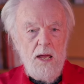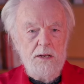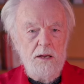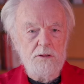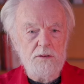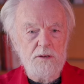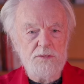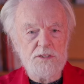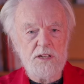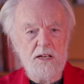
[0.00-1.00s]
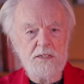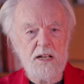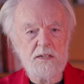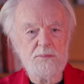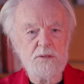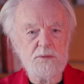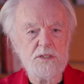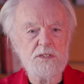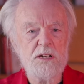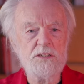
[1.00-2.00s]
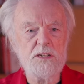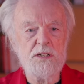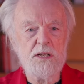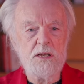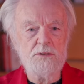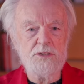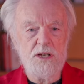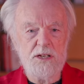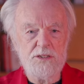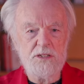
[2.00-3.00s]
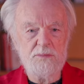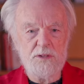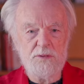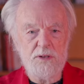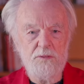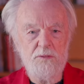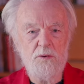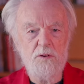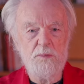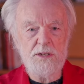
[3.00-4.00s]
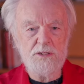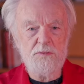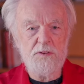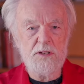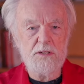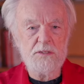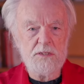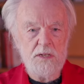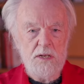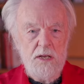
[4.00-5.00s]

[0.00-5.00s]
Now, the Versailles settlement was essentially a negotiation between four major figures